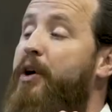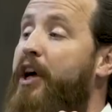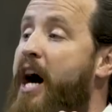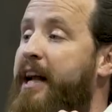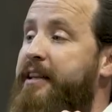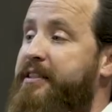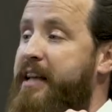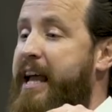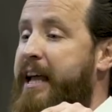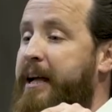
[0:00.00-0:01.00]
what God is
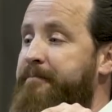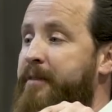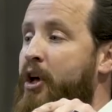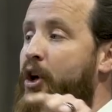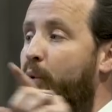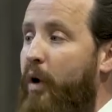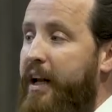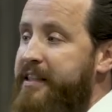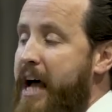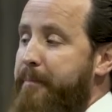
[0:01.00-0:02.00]
saying. What
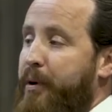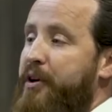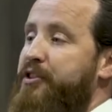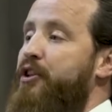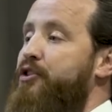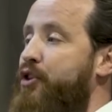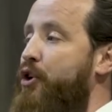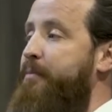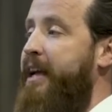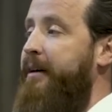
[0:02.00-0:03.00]
is that person
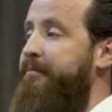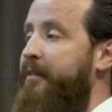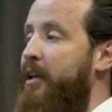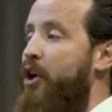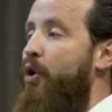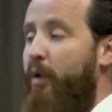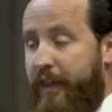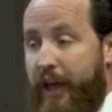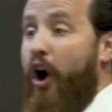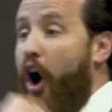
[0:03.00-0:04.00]
assuming? When they're